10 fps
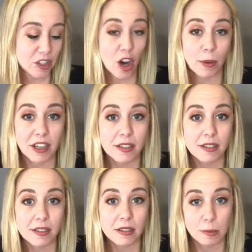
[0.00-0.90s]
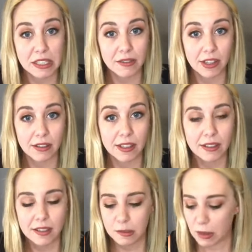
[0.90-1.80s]
Starbucks
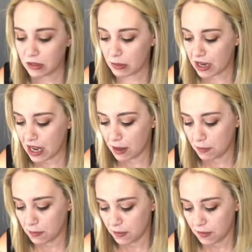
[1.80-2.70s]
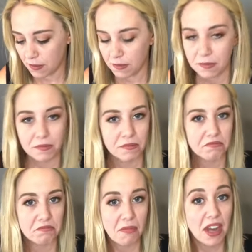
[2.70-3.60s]
specifically spells my name
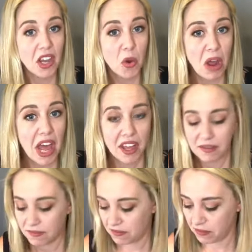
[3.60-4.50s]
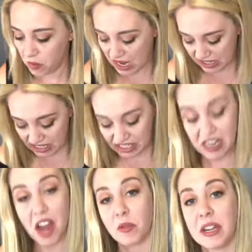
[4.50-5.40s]
many a way ways I
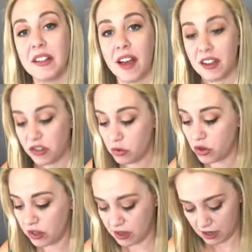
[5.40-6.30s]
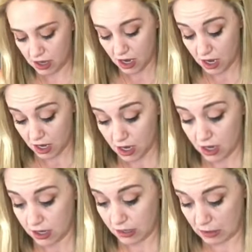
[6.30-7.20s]
did not realize you could
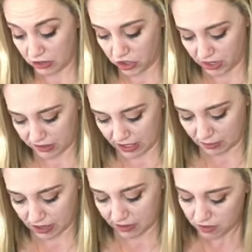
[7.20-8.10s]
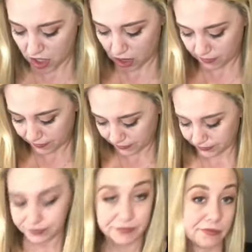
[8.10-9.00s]
spell Chelsea, but you know,
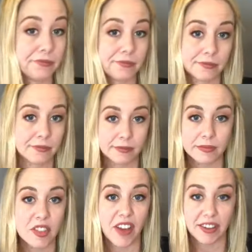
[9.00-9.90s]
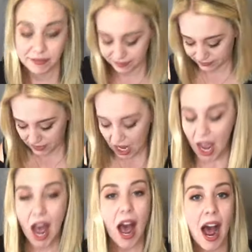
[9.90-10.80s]
it's fine.
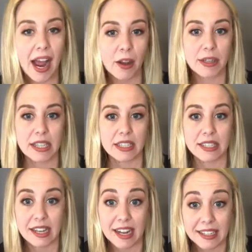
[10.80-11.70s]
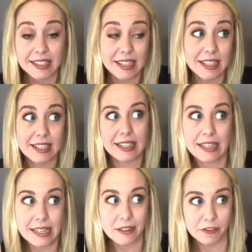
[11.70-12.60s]
I always like to say it's the
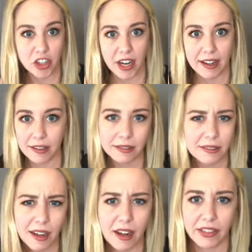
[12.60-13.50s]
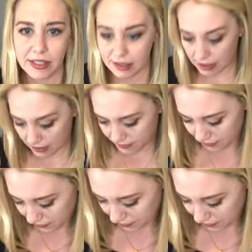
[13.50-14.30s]
C of Chell, obviously,